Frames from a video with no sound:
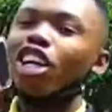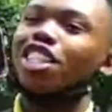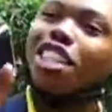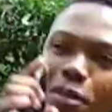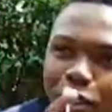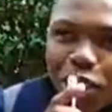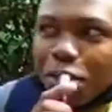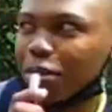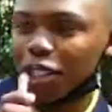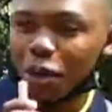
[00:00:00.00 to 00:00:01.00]
What's up,
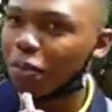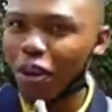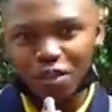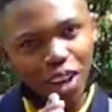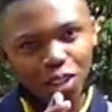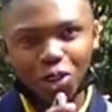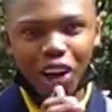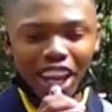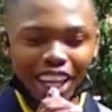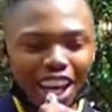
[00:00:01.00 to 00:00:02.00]
YouTube? It's your boy
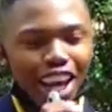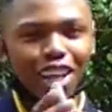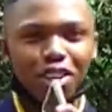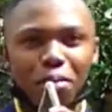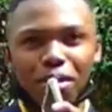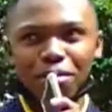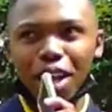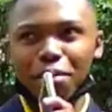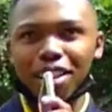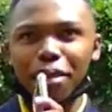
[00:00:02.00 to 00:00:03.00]
Flexo, aka Come on
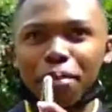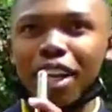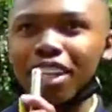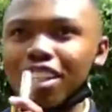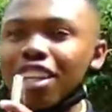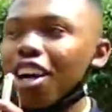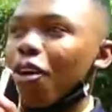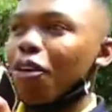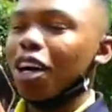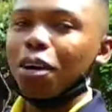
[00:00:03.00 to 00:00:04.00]
Club in the building.
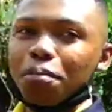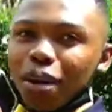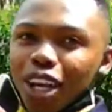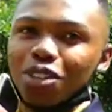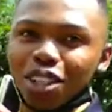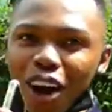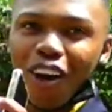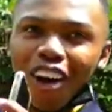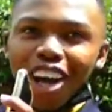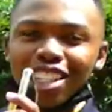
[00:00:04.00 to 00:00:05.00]
Welcome back to the
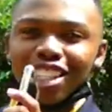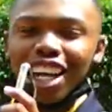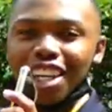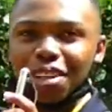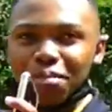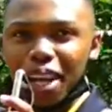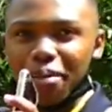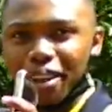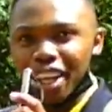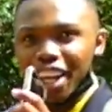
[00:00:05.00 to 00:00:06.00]
Rawheads channel,
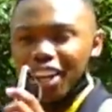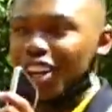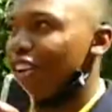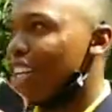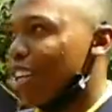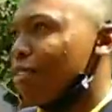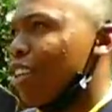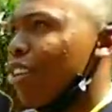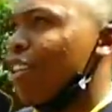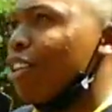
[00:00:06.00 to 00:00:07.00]
baby. You know what?
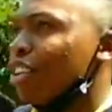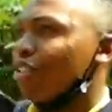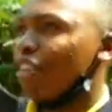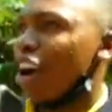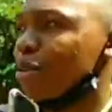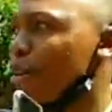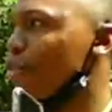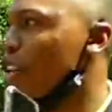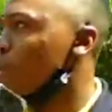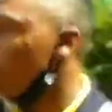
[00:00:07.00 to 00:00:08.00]
You know the vibes,
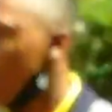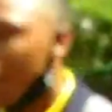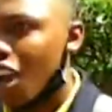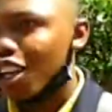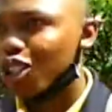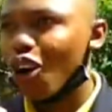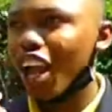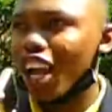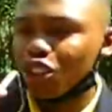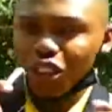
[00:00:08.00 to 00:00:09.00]
but they do.
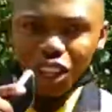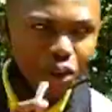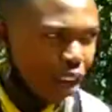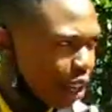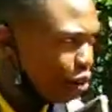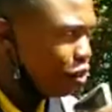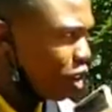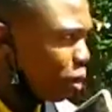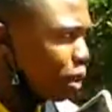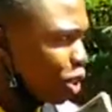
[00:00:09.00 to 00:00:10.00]
So actually, what I'm
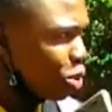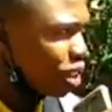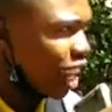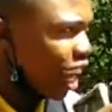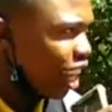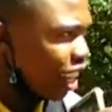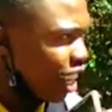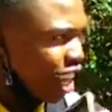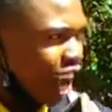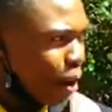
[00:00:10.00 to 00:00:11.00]
filming today,
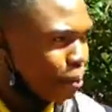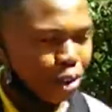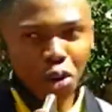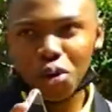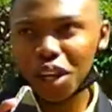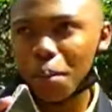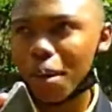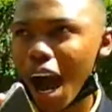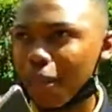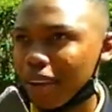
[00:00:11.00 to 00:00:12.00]
I'm doing a
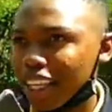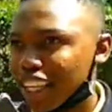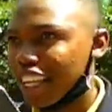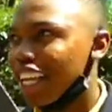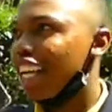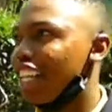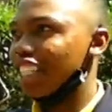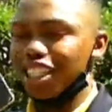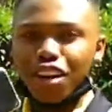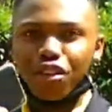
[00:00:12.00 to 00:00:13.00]
public
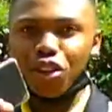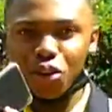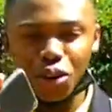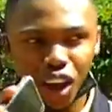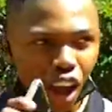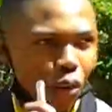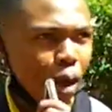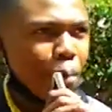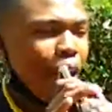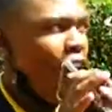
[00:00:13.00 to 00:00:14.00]
interview
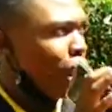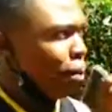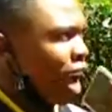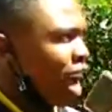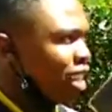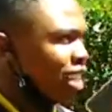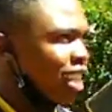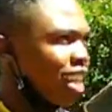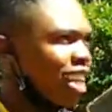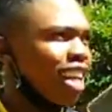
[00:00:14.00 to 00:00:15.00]
whereby I'll be
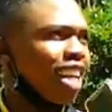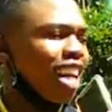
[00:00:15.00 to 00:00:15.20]
asking,